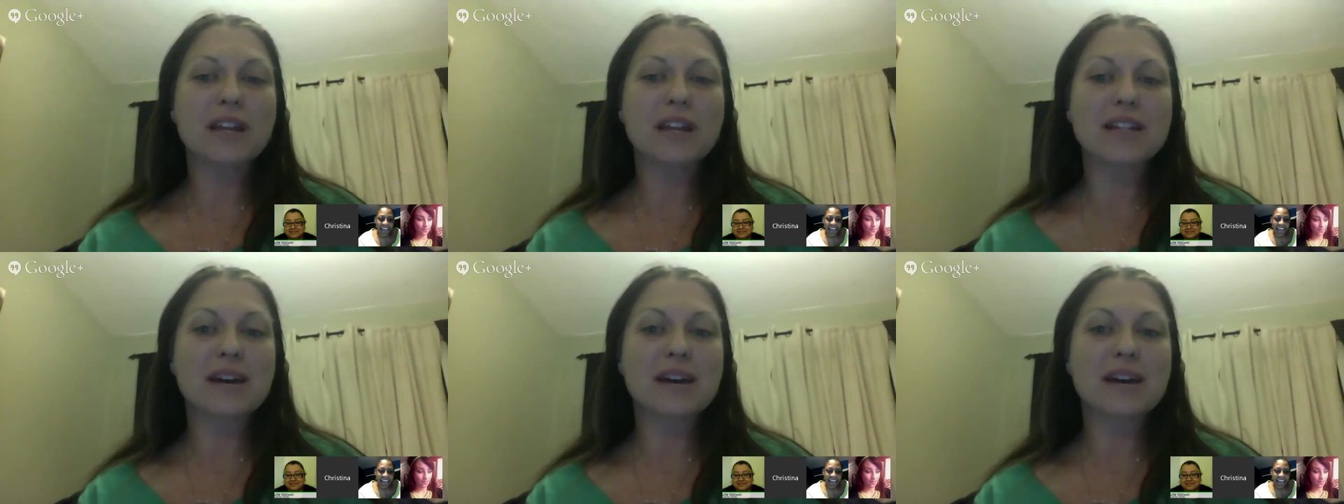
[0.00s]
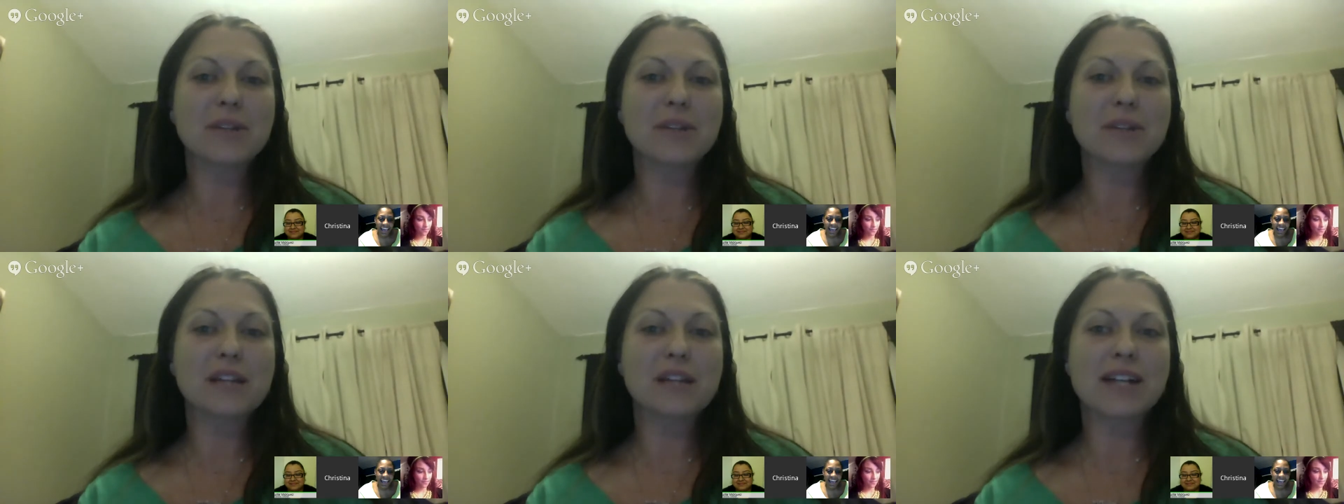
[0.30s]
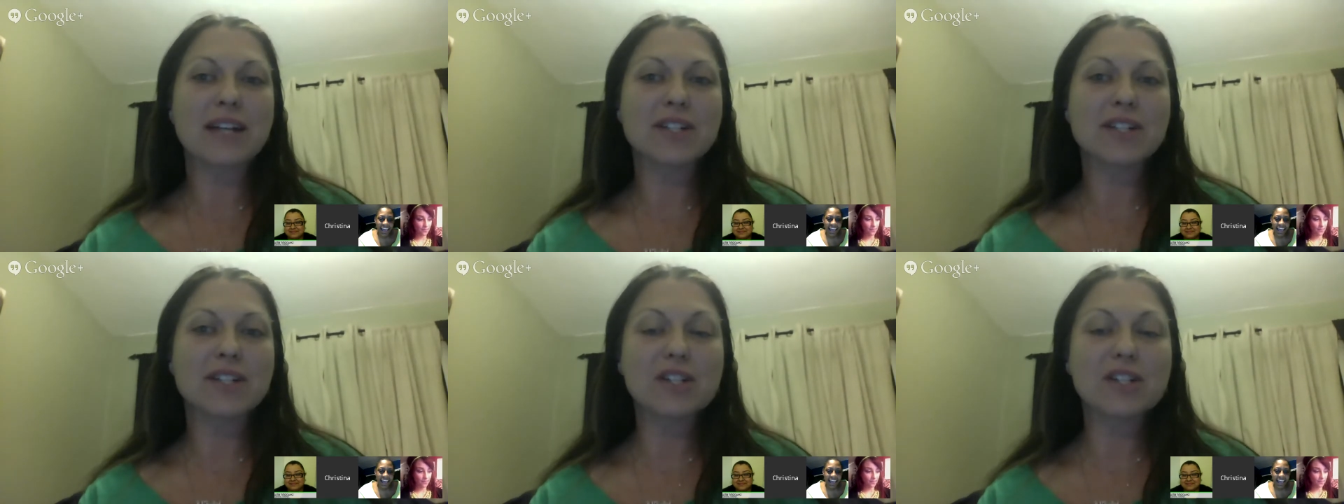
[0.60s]
I would
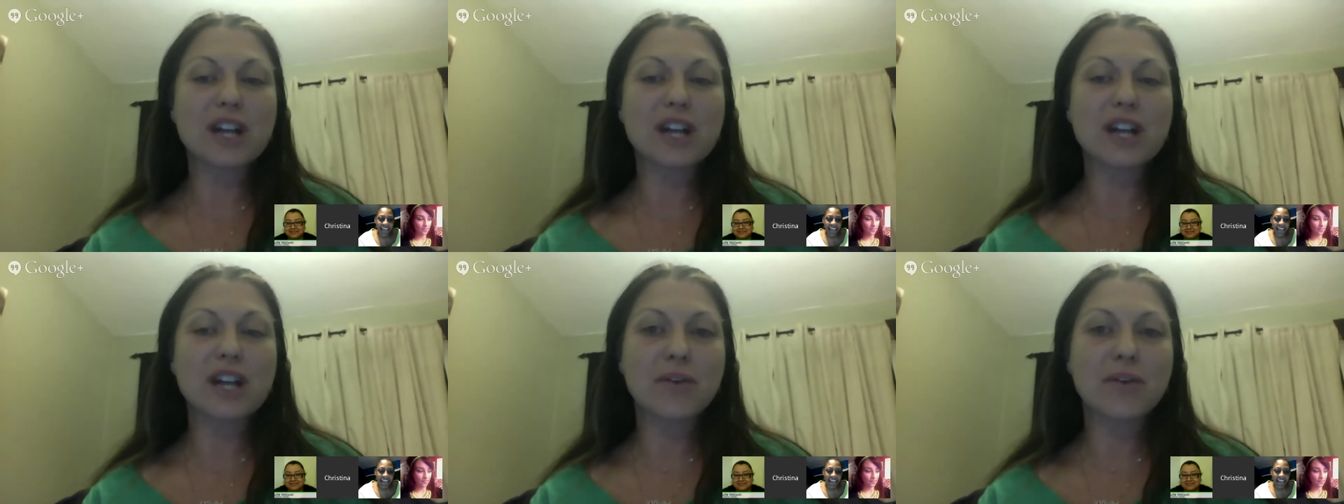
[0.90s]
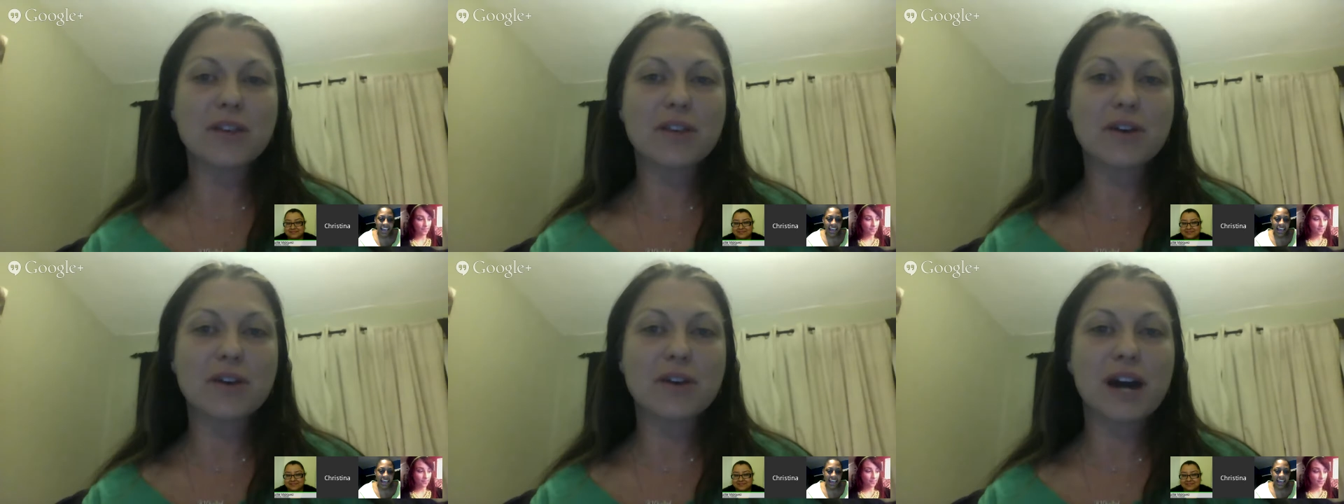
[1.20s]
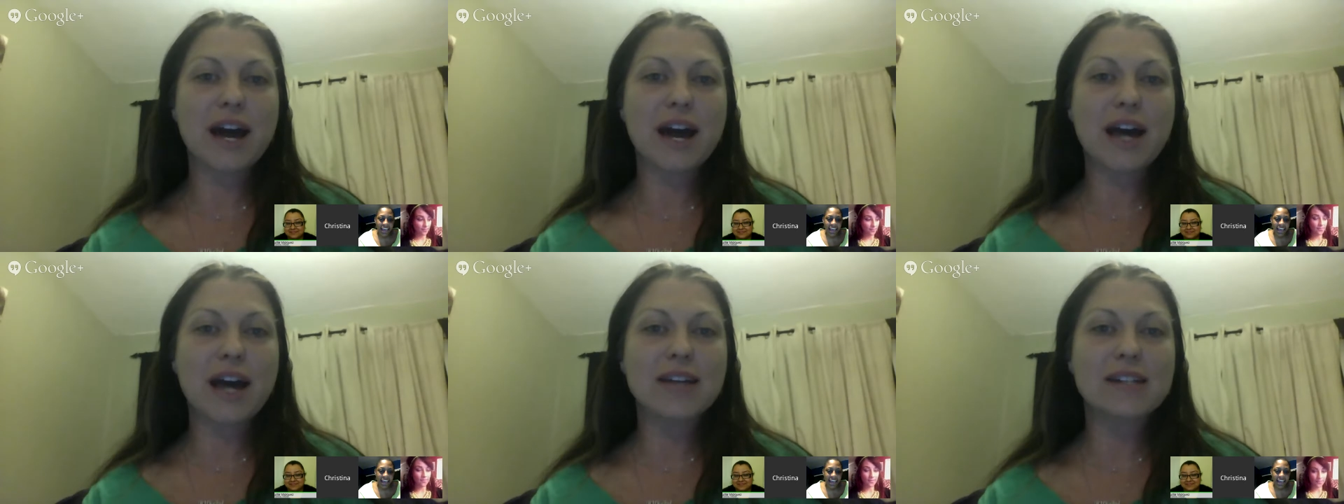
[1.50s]
like to share with you
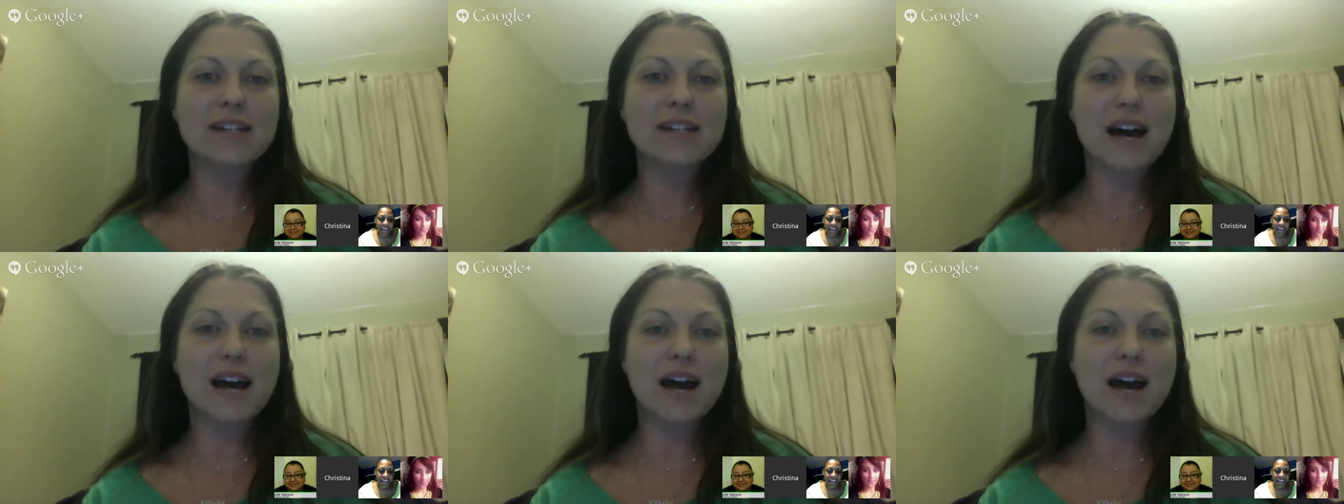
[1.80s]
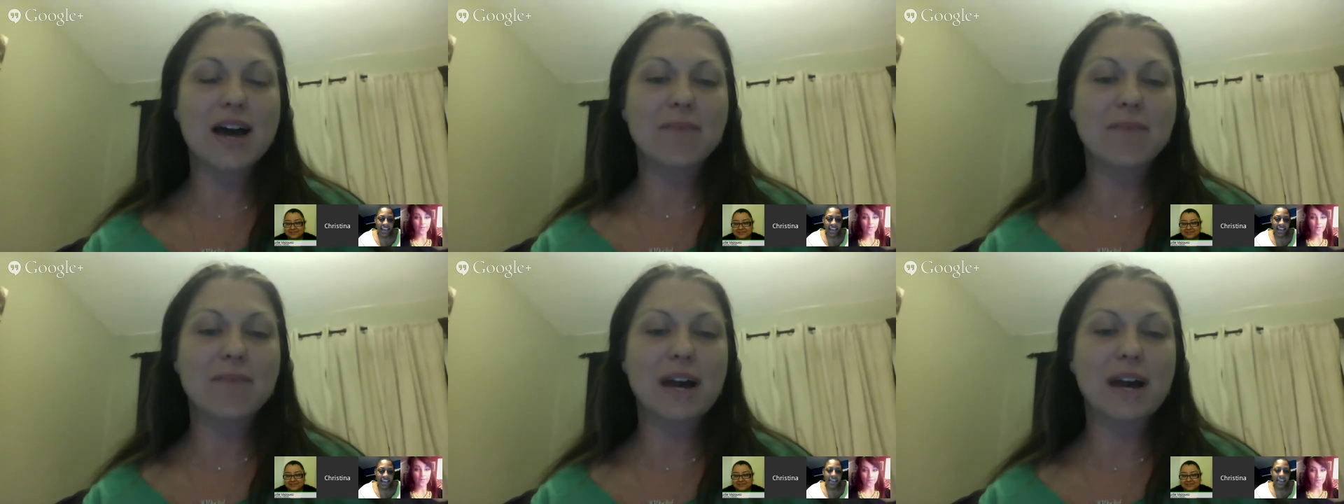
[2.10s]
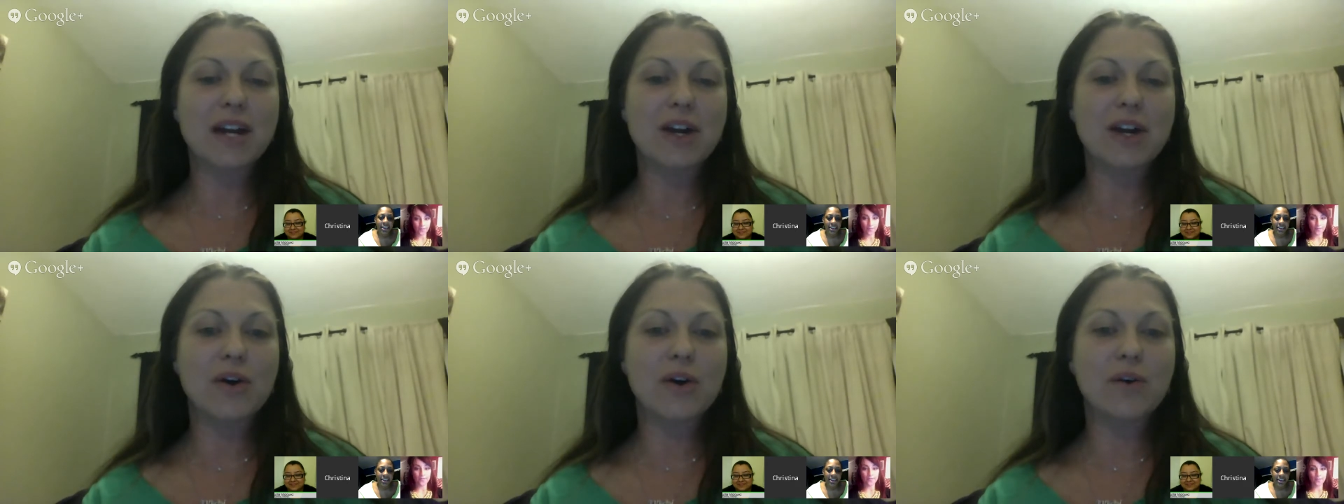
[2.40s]
guys. I
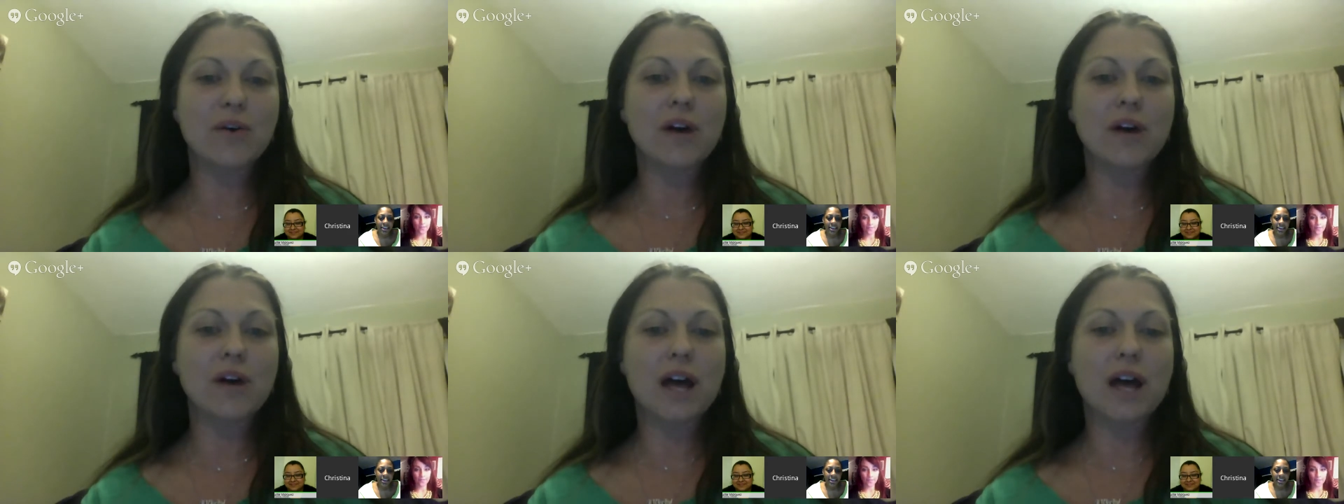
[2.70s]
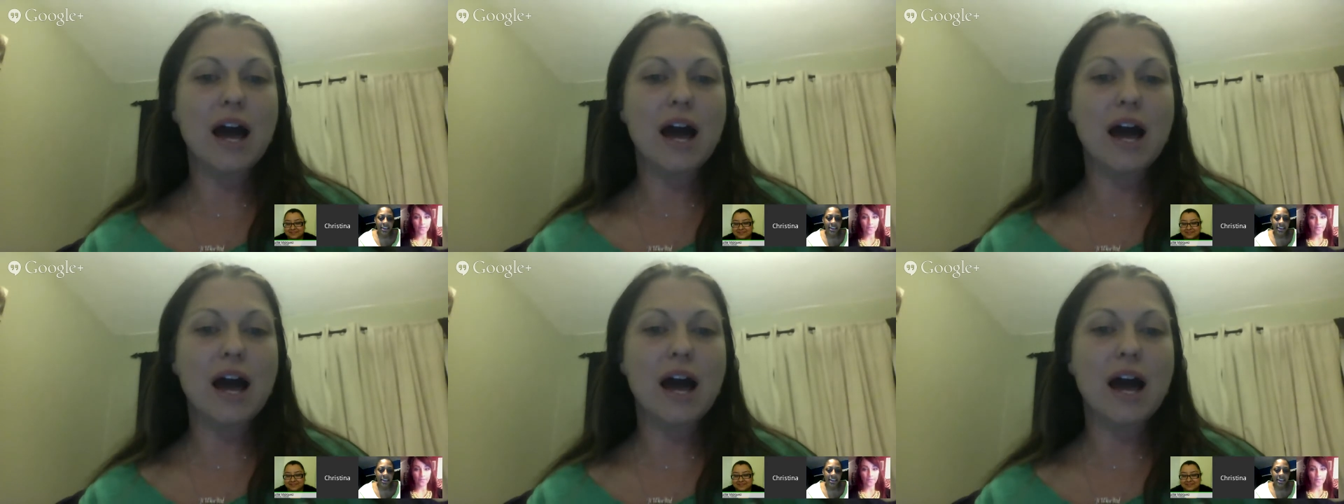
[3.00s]
know,